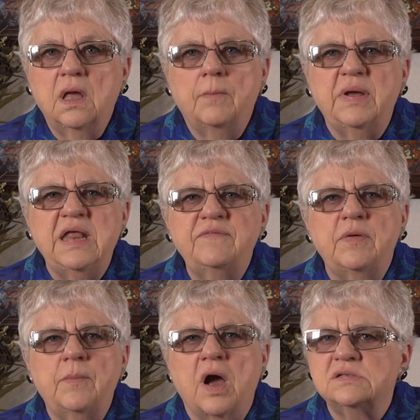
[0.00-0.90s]
But
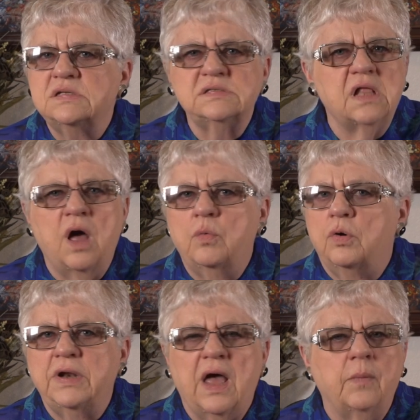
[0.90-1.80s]
even Marcy's Law
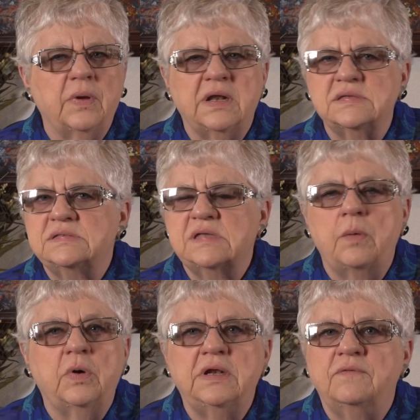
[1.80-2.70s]
won't help unless
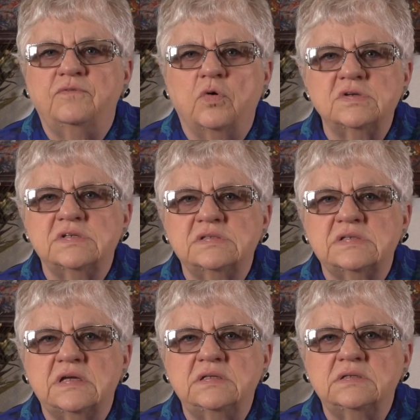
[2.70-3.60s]
someone enforces
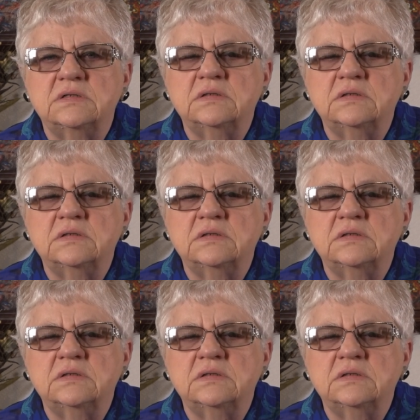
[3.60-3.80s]
it.